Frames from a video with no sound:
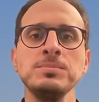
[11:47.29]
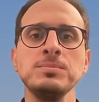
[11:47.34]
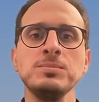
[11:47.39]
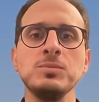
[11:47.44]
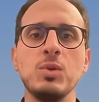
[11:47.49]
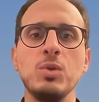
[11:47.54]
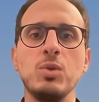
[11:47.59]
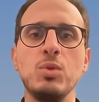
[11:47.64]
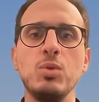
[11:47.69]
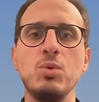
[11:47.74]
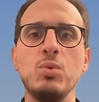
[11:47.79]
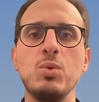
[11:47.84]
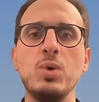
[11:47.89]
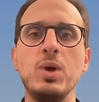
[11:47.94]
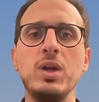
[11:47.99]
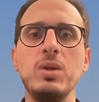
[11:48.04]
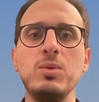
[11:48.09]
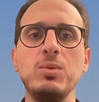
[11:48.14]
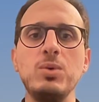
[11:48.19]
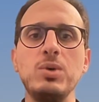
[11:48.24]
The
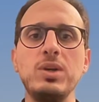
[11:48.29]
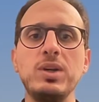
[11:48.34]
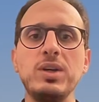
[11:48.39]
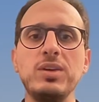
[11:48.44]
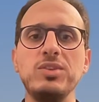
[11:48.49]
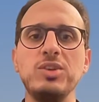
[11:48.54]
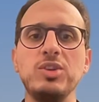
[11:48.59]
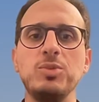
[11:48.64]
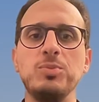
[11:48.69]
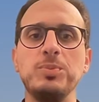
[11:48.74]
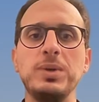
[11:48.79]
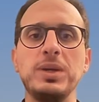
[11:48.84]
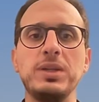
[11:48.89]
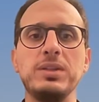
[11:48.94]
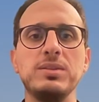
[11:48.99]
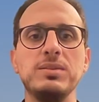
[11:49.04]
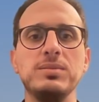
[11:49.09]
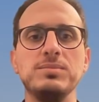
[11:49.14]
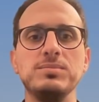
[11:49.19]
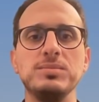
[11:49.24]
UI work as
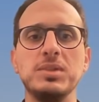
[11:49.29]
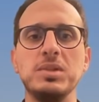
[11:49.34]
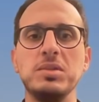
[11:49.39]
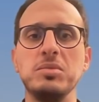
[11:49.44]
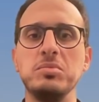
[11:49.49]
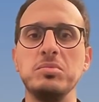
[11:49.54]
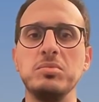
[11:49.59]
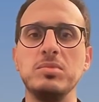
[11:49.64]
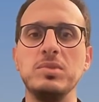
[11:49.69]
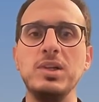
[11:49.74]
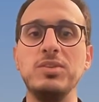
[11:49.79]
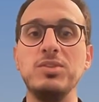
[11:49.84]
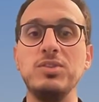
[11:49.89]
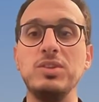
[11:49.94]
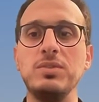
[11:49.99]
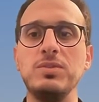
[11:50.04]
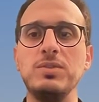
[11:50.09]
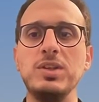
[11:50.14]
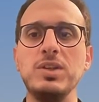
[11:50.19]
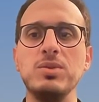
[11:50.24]
expected, and let's
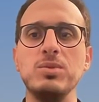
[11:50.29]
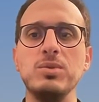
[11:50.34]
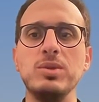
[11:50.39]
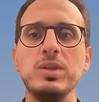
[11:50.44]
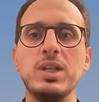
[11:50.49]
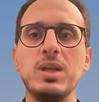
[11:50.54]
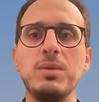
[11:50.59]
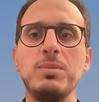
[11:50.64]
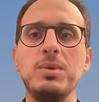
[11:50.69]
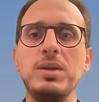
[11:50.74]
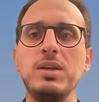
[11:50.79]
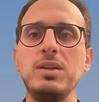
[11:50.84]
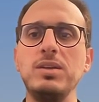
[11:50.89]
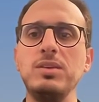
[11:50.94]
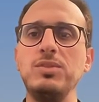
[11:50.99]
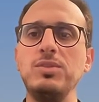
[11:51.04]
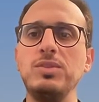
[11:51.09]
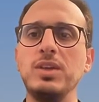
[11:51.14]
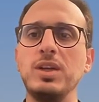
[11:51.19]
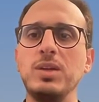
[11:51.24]
refresh the
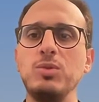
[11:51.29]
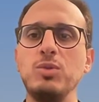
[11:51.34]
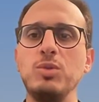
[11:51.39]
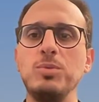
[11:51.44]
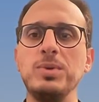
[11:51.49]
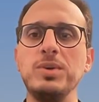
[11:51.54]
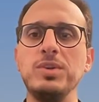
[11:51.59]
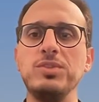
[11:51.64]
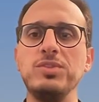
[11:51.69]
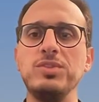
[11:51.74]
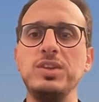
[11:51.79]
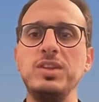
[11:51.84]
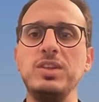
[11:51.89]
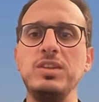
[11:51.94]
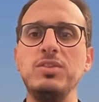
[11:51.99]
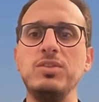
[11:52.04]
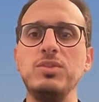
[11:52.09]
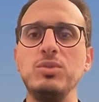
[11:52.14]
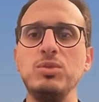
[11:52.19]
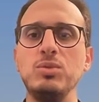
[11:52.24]
database and we must see
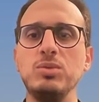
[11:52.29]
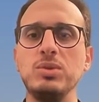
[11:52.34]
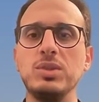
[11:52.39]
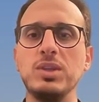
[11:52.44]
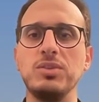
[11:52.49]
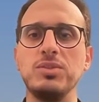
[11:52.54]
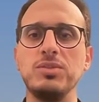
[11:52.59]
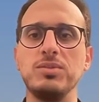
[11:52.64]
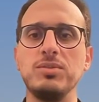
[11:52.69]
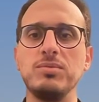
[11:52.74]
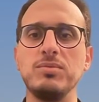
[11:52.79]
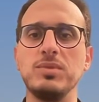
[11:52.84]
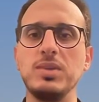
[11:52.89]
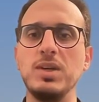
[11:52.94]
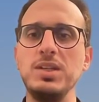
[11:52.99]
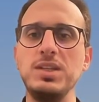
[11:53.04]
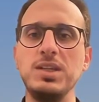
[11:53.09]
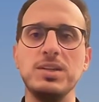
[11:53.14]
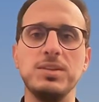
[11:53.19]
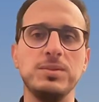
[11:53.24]
this new task. And
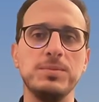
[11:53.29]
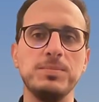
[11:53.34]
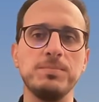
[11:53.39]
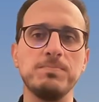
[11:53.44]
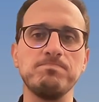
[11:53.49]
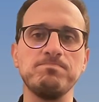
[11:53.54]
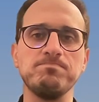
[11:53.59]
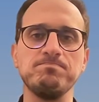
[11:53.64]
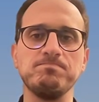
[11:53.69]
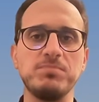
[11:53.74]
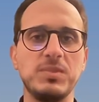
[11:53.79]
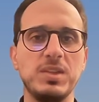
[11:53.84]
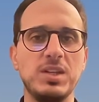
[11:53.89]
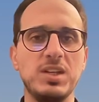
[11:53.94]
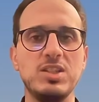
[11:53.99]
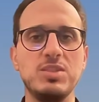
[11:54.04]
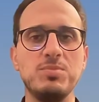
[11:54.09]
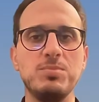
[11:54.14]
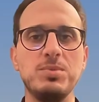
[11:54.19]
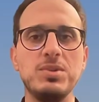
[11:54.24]
yeah,
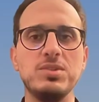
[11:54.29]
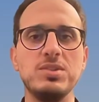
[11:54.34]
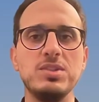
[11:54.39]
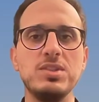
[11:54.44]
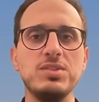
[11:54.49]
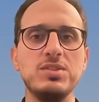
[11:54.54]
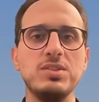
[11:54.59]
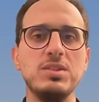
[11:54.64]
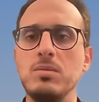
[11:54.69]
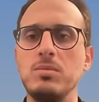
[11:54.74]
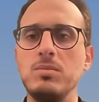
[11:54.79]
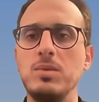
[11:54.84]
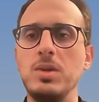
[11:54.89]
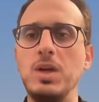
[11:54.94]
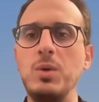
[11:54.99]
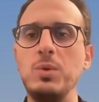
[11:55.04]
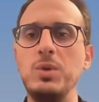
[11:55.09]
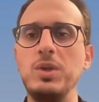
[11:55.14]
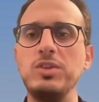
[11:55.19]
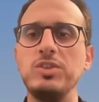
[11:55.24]
it's persisted.
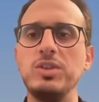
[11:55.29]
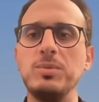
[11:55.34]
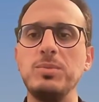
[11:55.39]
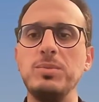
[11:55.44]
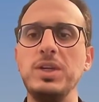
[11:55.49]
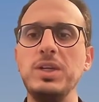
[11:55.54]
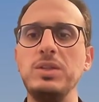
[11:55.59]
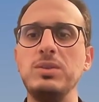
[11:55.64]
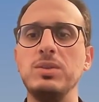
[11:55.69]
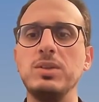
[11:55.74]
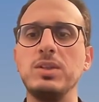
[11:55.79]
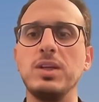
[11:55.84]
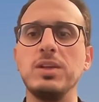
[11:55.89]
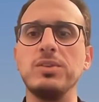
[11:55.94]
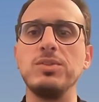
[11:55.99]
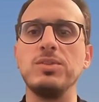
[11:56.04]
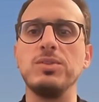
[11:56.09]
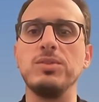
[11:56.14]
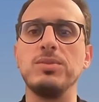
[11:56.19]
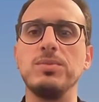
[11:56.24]
Now let's update the
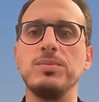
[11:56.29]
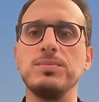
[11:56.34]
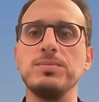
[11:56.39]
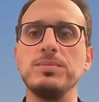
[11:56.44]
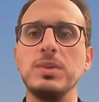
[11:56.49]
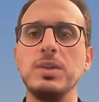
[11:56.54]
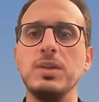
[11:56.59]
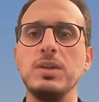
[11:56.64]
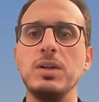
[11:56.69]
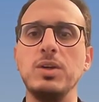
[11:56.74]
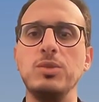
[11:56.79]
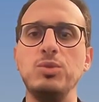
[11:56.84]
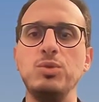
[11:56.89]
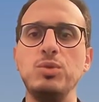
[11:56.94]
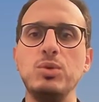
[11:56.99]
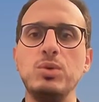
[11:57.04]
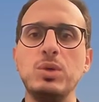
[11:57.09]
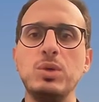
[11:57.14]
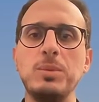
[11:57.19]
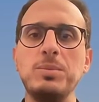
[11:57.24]
tasks. As you
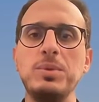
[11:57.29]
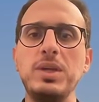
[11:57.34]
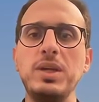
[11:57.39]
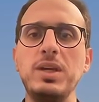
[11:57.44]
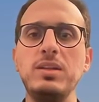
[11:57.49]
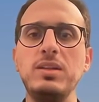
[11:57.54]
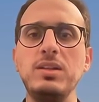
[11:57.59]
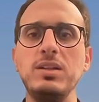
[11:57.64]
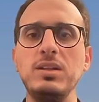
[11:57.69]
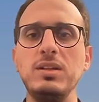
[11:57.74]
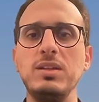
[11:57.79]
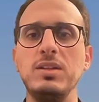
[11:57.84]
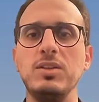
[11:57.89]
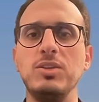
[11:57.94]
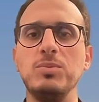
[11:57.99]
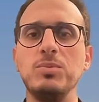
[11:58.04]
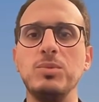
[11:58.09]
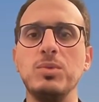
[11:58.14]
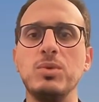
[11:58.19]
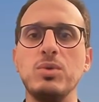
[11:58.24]
know, updating is
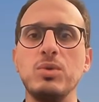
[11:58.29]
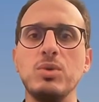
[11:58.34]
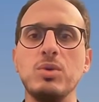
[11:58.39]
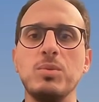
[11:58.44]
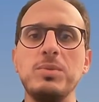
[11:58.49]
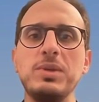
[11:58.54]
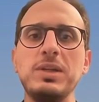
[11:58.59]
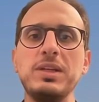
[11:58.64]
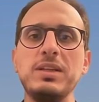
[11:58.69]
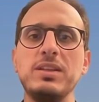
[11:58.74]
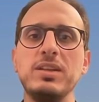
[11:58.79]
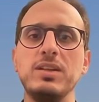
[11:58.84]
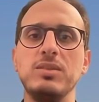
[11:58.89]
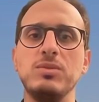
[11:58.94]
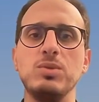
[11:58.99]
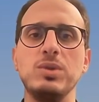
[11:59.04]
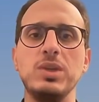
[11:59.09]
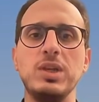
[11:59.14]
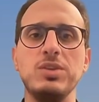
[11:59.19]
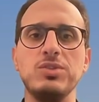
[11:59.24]
more complex than
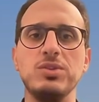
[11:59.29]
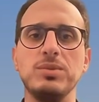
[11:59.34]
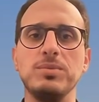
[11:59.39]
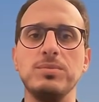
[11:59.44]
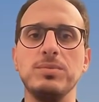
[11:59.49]
creation.